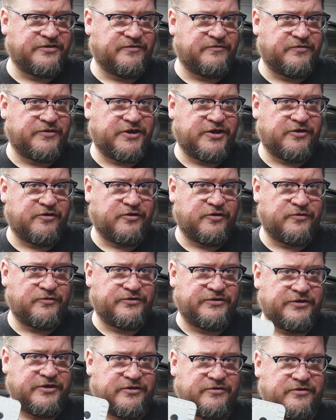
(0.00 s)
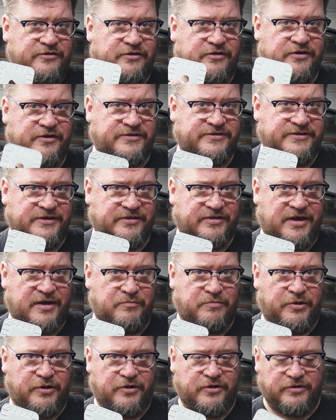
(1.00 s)
of the heroes. The C-Lab
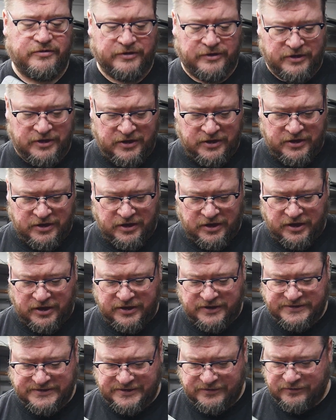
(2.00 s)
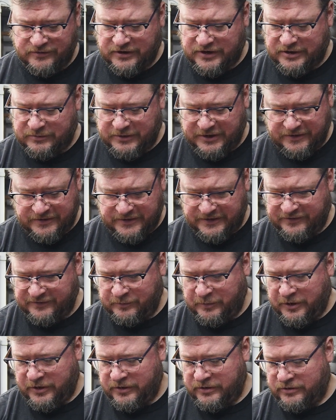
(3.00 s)
part, it's either going to be this
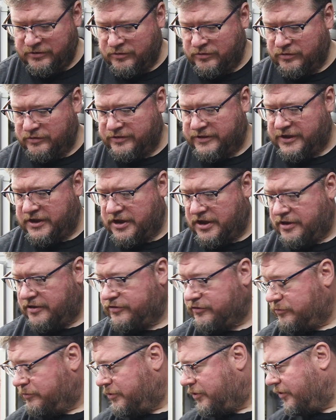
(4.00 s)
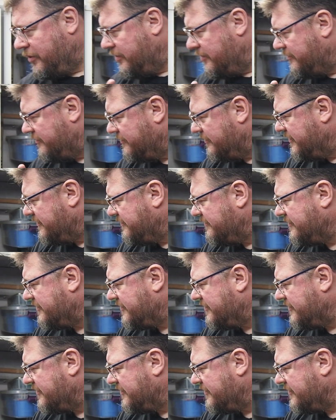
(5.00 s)
part or the other part. So this is